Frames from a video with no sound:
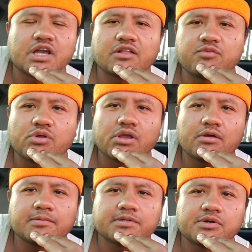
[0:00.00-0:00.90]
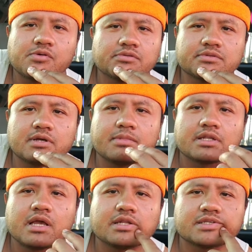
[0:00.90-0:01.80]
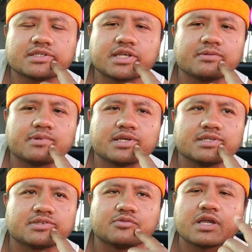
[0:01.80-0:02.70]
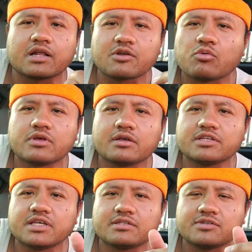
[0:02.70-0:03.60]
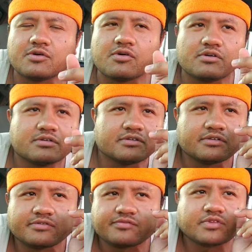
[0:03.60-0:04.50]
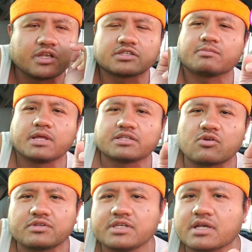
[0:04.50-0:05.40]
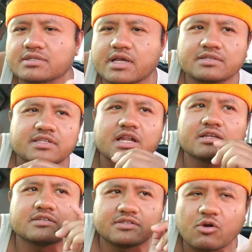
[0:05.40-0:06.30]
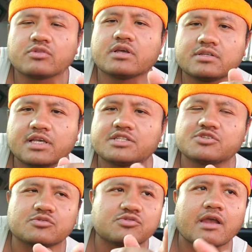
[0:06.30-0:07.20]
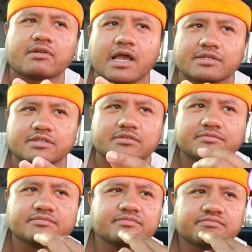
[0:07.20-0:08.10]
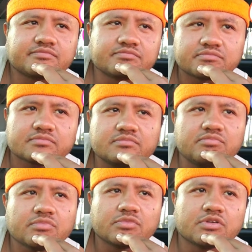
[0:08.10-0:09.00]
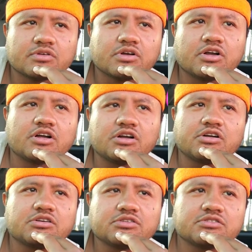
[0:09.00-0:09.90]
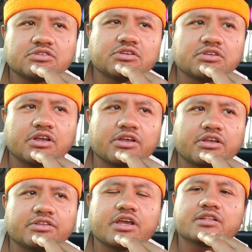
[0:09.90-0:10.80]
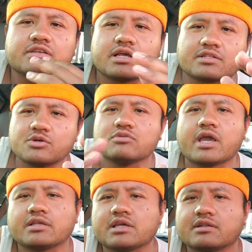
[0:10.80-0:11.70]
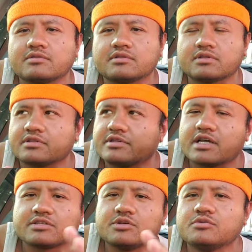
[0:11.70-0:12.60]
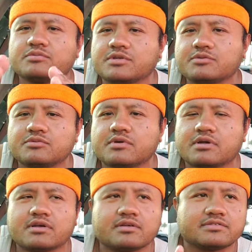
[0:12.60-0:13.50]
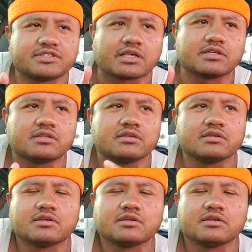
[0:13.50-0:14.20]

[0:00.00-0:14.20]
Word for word: California Highway Patrol, something like that. It's a state police. So you got to go there to get your, it's a place called DSS. You got to go there to get your driver license. Uh, eh, yeah, you got two lanes. You got, you got two, two, uh, sections.